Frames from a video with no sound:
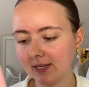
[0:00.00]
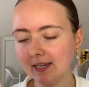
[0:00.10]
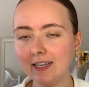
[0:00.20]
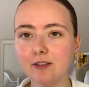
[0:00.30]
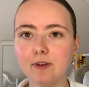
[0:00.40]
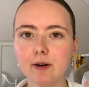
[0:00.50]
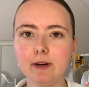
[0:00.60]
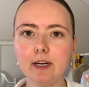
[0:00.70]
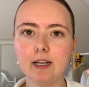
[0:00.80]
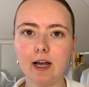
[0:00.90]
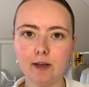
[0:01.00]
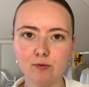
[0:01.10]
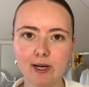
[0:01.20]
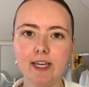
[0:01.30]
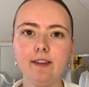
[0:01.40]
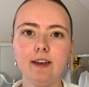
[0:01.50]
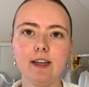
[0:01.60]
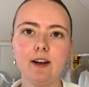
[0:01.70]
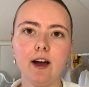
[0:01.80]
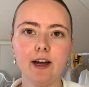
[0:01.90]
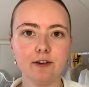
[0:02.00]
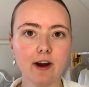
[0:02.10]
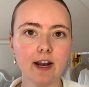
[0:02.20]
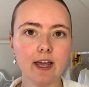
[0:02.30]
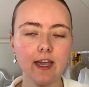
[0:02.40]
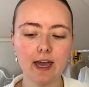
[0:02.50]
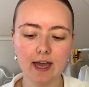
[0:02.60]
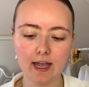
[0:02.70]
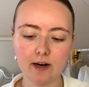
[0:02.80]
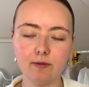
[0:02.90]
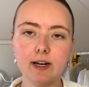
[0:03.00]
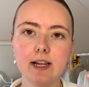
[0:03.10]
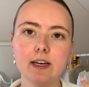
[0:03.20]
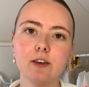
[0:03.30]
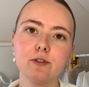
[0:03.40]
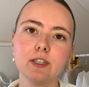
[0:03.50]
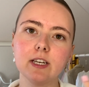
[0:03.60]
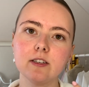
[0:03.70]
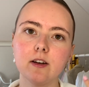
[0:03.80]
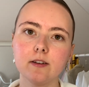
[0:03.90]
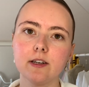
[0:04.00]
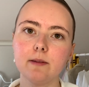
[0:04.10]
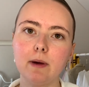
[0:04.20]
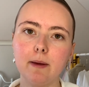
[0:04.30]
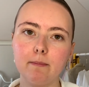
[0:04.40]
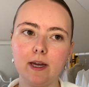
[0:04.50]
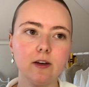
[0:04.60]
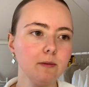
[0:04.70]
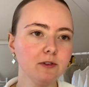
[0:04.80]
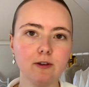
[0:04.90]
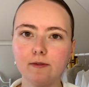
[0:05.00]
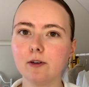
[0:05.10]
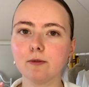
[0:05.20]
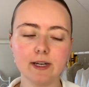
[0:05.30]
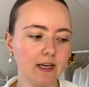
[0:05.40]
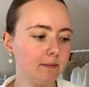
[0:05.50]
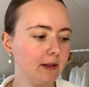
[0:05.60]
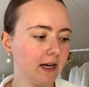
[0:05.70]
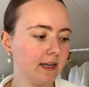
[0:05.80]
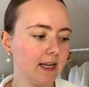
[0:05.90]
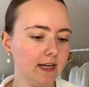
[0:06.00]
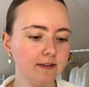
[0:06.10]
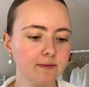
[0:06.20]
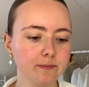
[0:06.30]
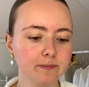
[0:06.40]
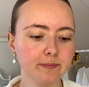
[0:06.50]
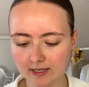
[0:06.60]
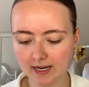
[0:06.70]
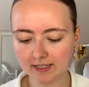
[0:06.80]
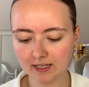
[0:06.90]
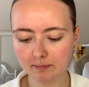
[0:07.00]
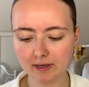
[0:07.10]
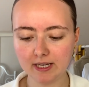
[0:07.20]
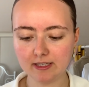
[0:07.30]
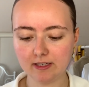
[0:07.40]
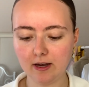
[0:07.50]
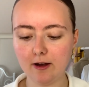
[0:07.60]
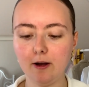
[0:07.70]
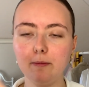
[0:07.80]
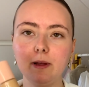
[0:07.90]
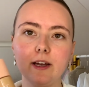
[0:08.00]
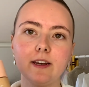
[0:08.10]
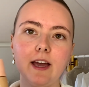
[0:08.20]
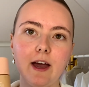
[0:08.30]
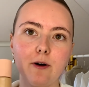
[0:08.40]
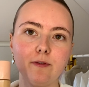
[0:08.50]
It's very lightweight and hydrating, and I really like using this underneath my makeup, so I've already applied that. The next step is applying the e.l.f.